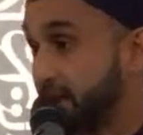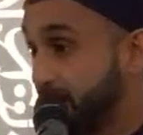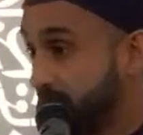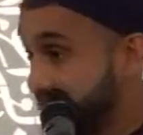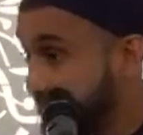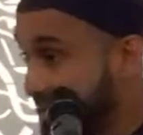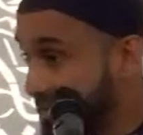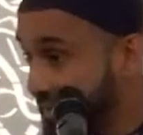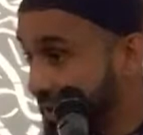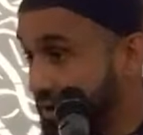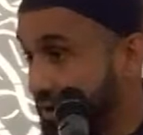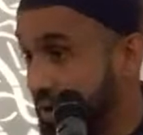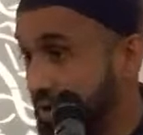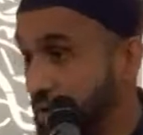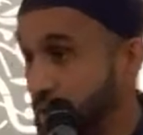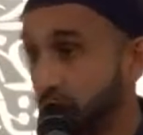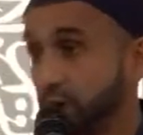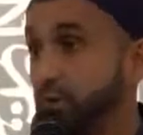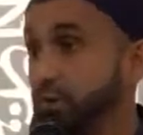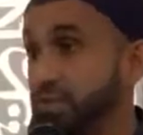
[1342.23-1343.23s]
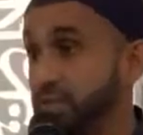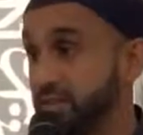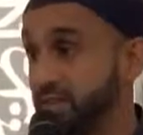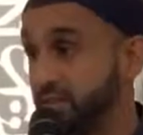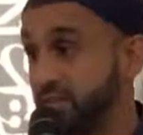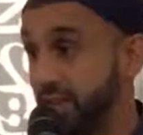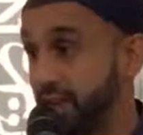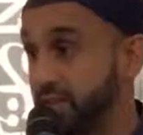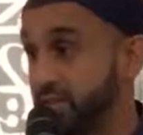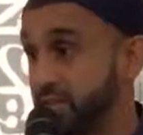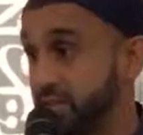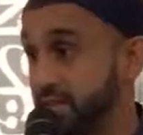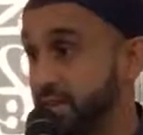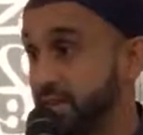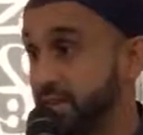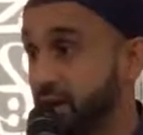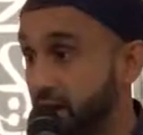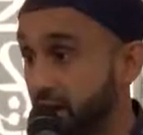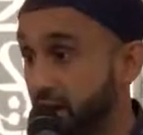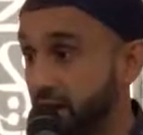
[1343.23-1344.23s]
in the conclusion section
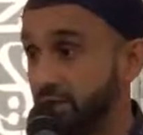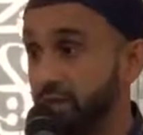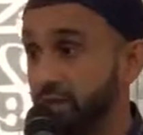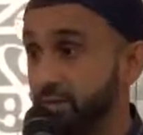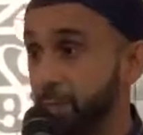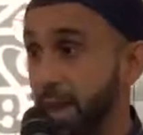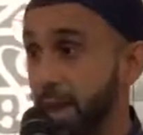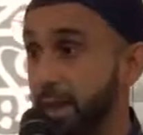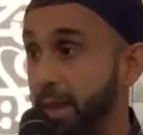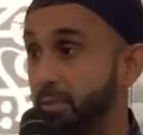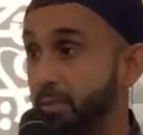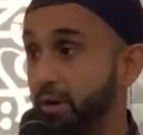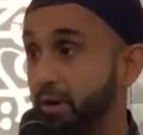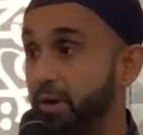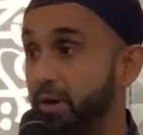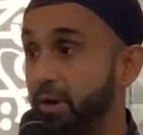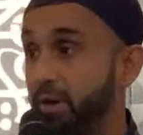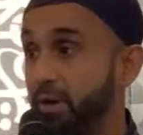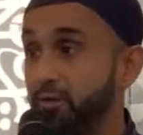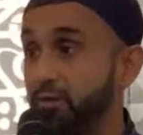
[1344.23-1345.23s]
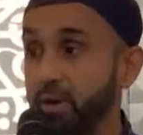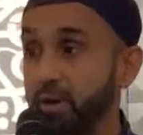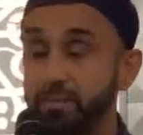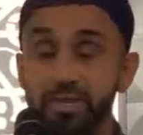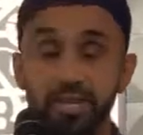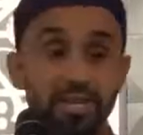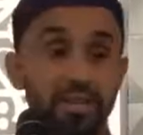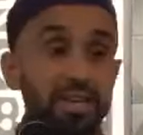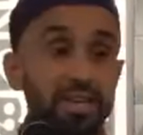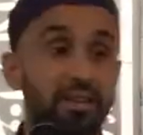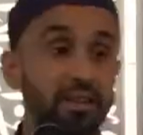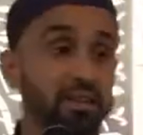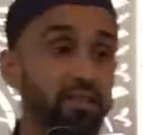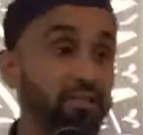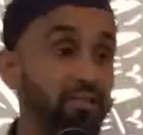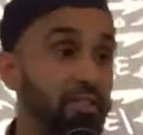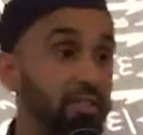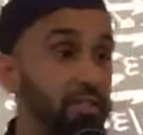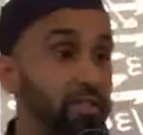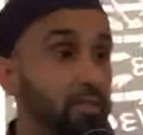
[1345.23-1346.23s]
of this paper from Yaqeen
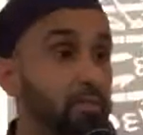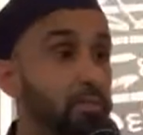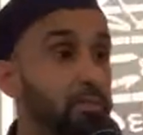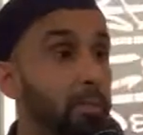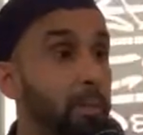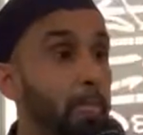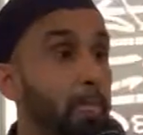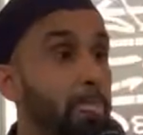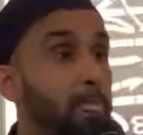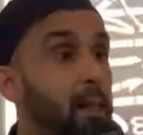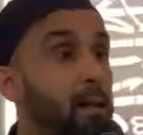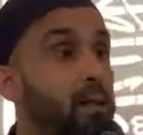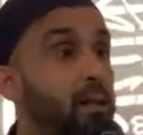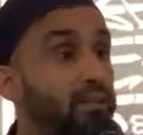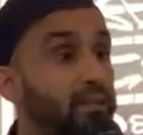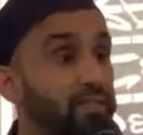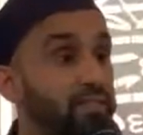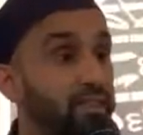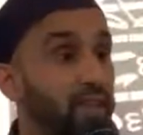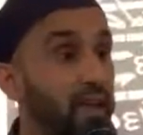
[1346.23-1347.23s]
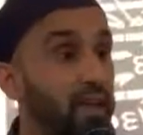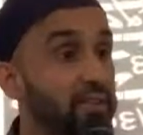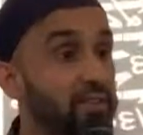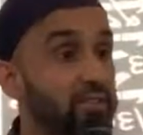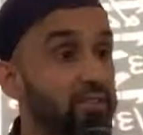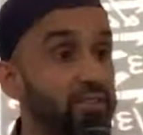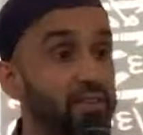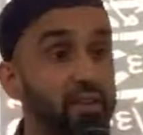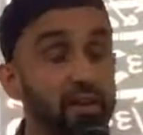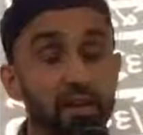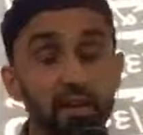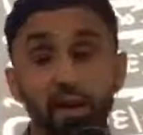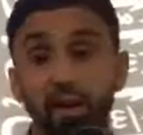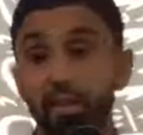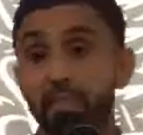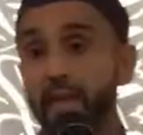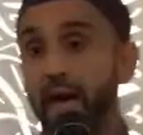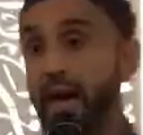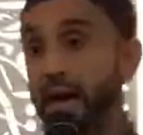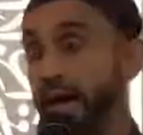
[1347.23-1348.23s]
Institute says
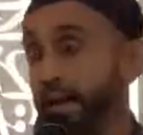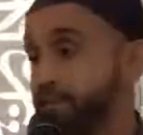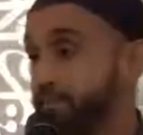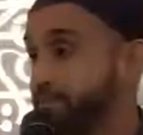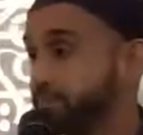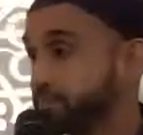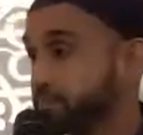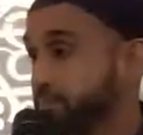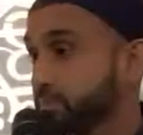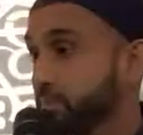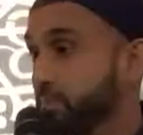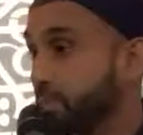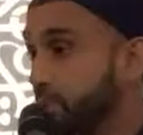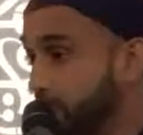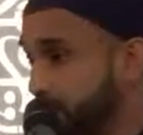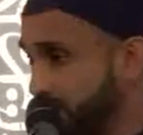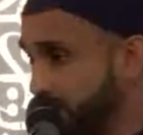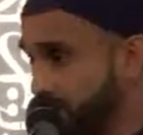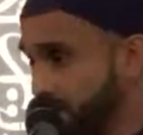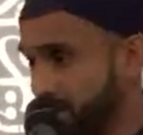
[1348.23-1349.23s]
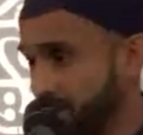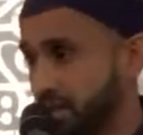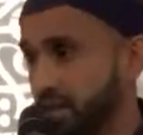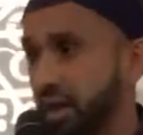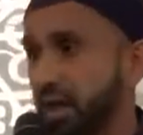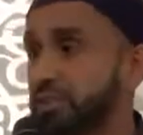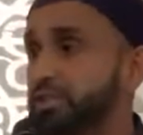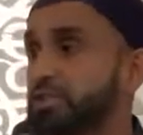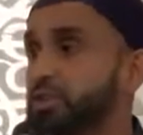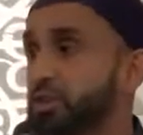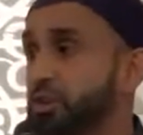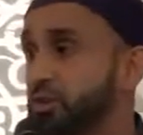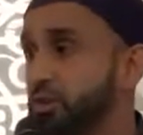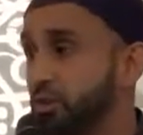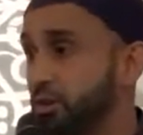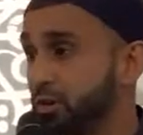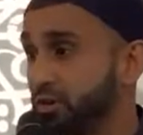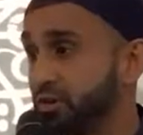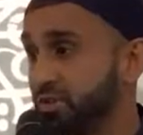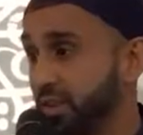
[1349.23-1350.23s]
that in a
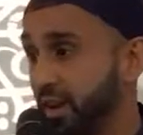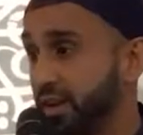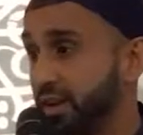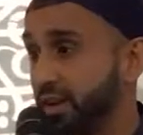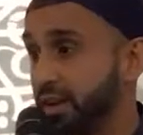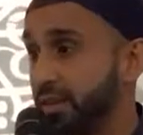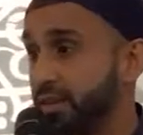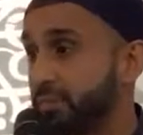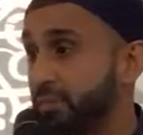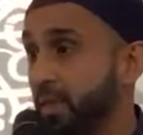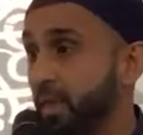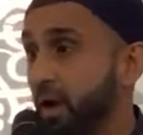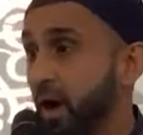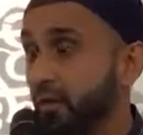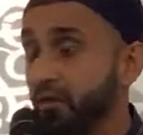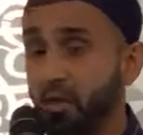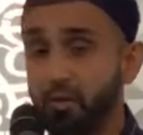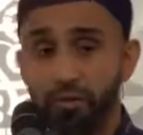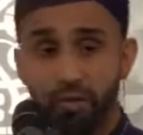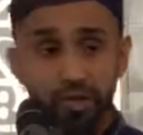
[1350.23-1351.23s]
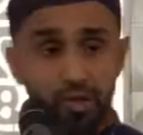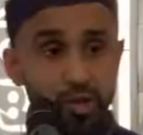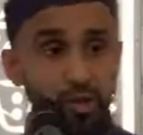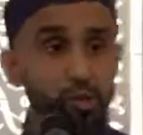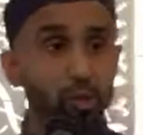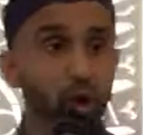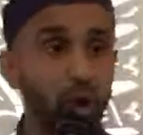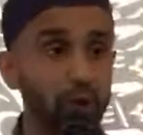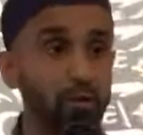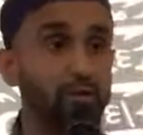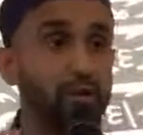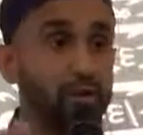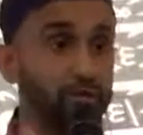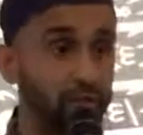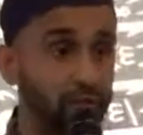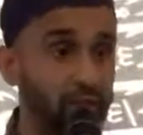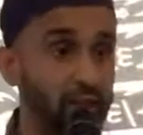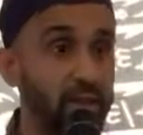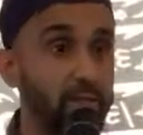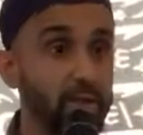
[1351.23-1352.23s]
longitudinal study of over 200
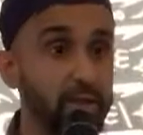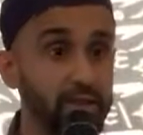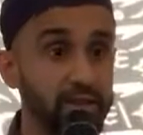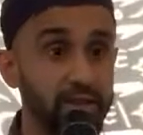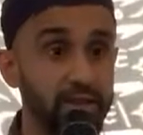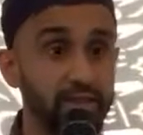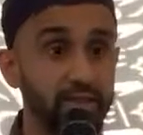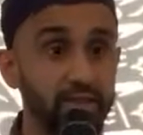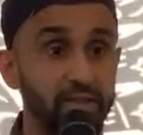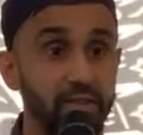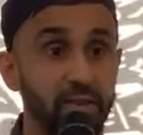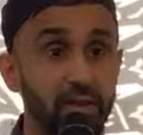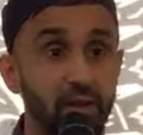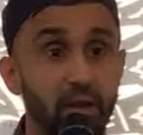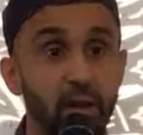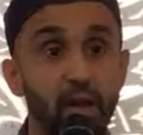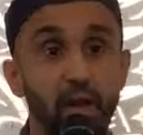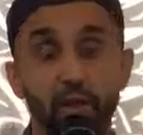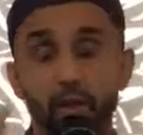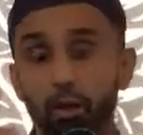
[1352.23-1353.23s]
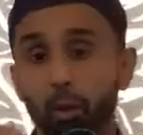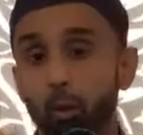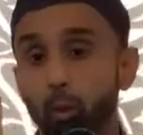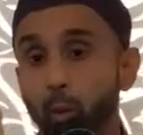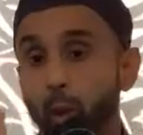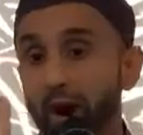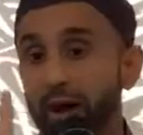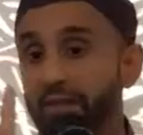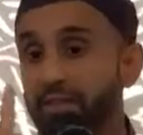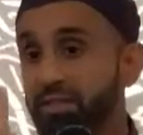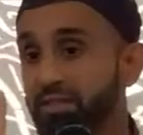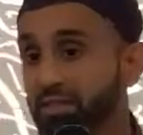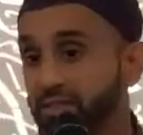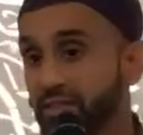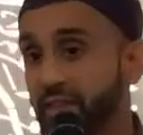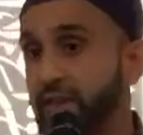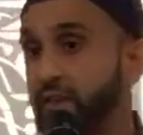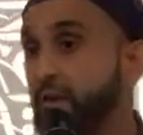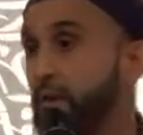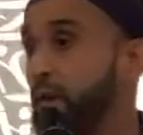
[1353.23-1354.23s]
families, the one
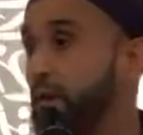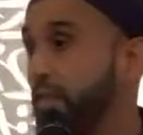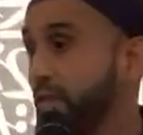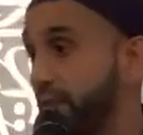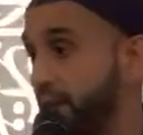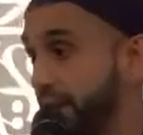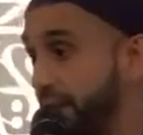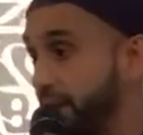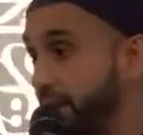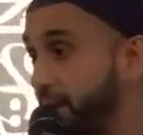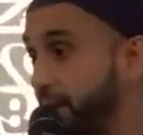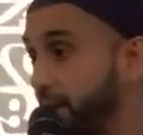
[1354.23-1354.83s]
single thing